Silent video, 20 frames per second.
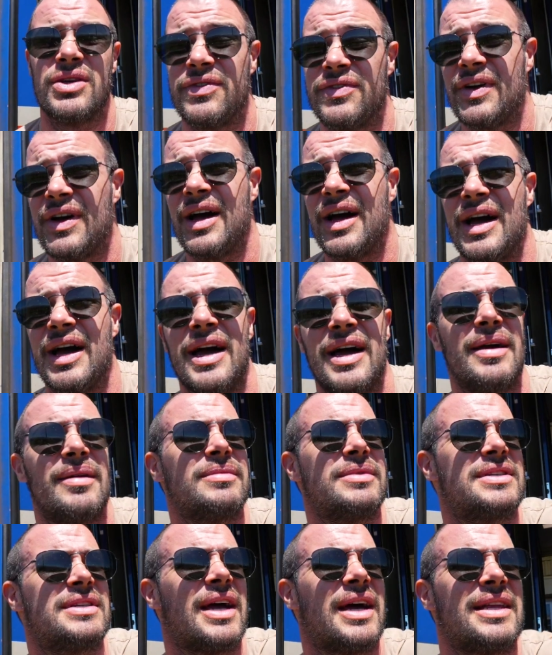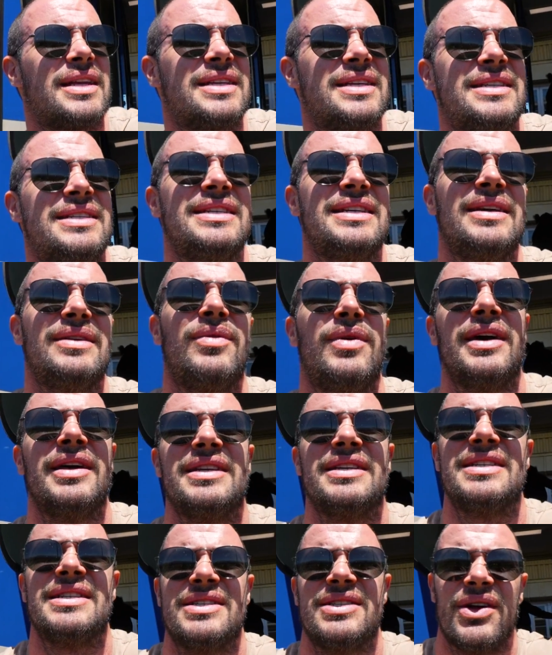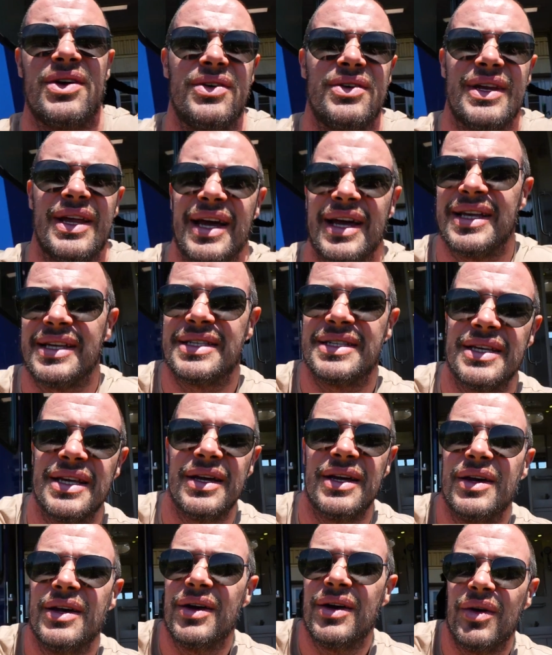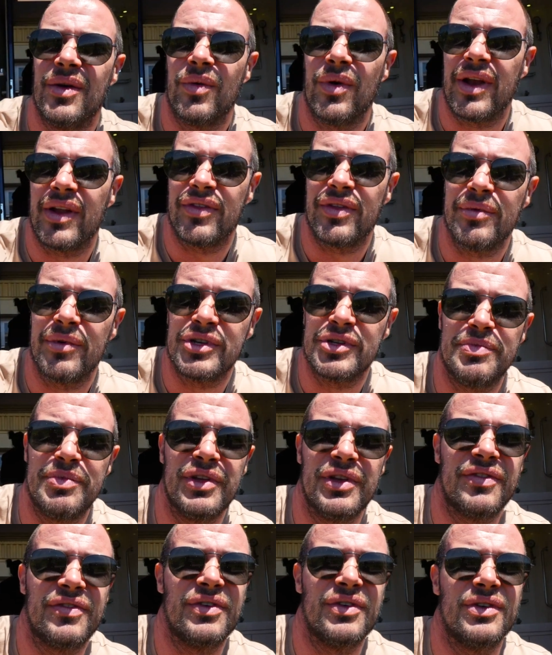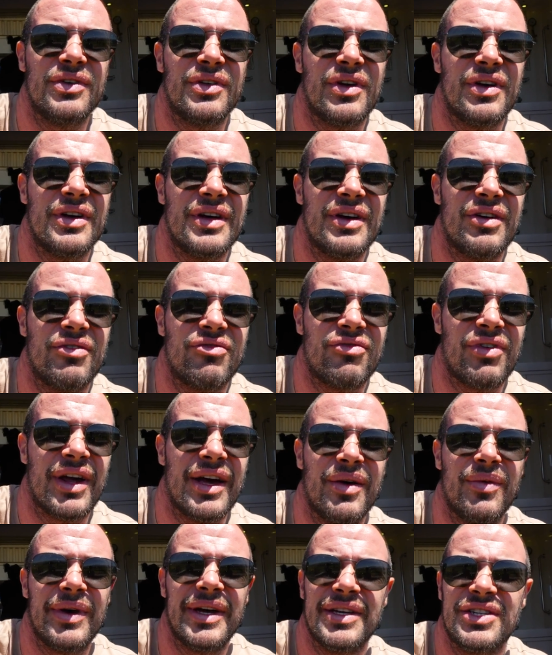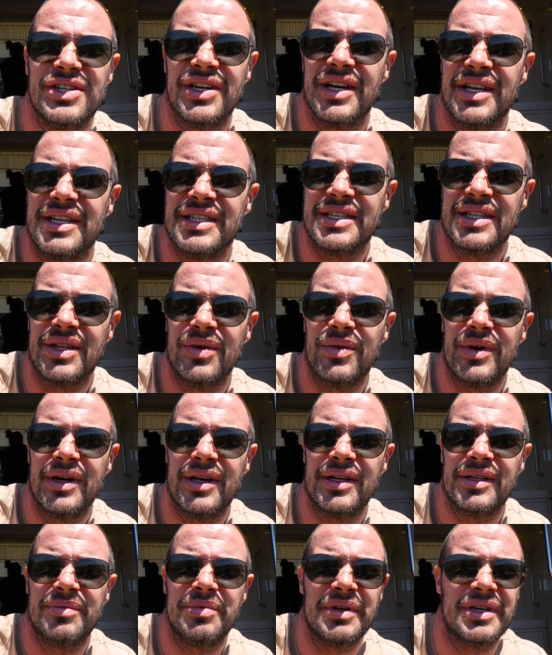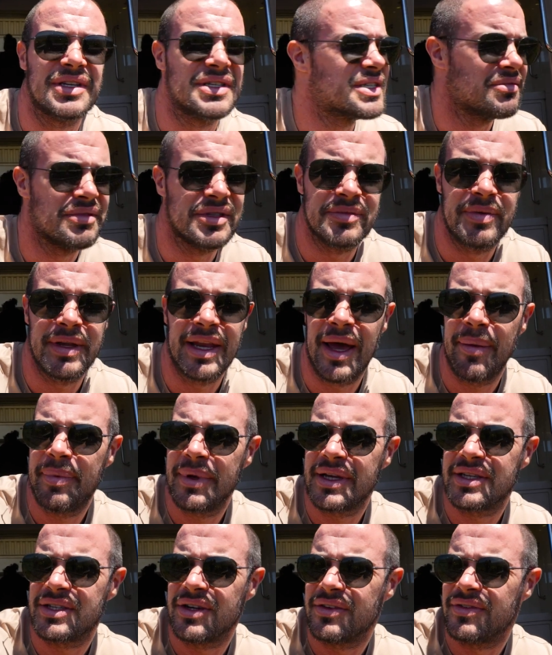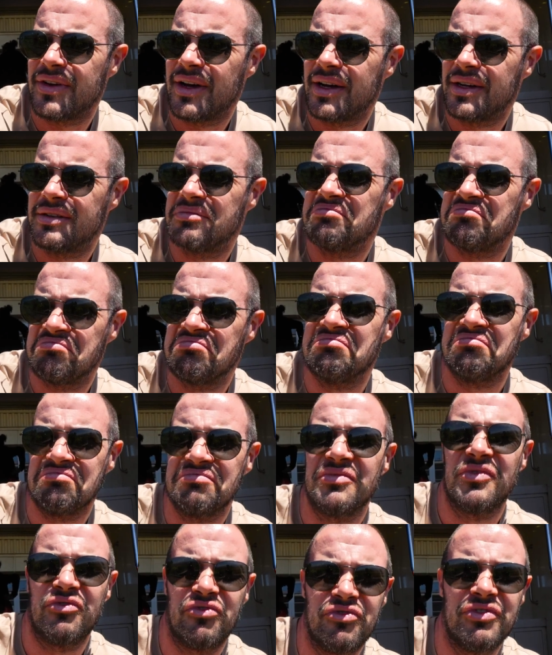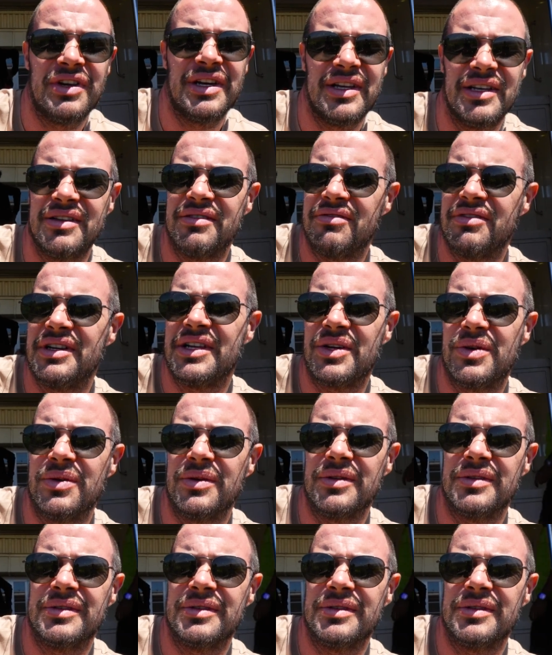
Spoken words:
far, I am starting to see why this is known as one of the most beautiful railway journeys in the world, because it's been epic so far. Really, really cool.